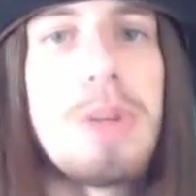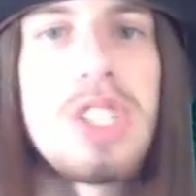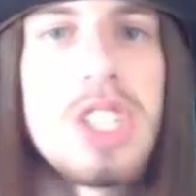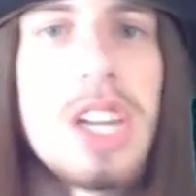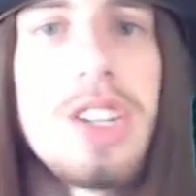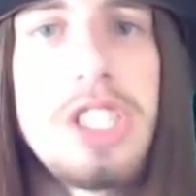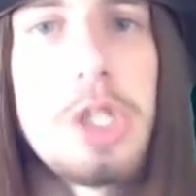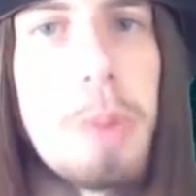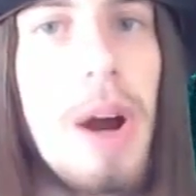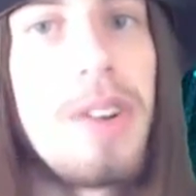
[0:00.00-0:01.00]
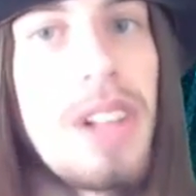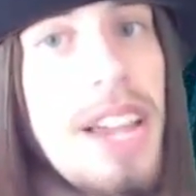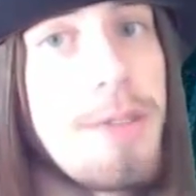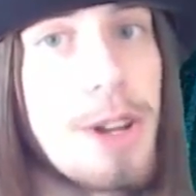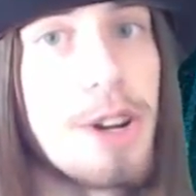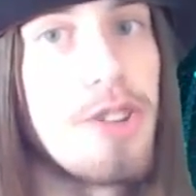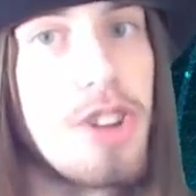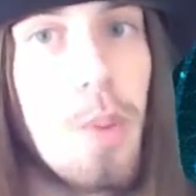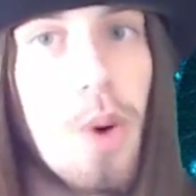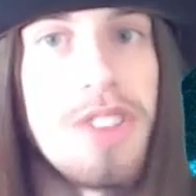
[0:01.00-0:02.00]
may suddenly spawn life
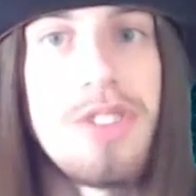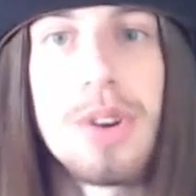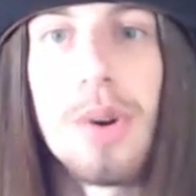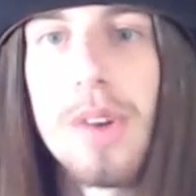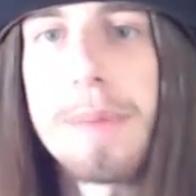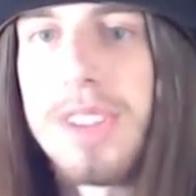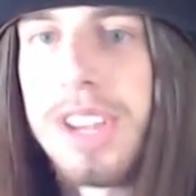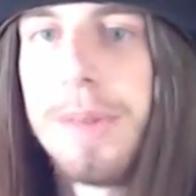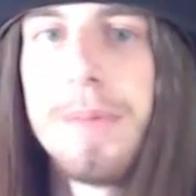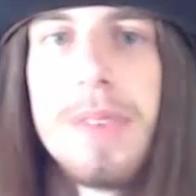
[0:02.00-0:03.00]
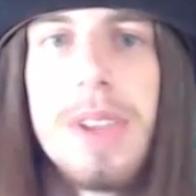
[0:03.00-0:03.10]
energy once you corrupt it,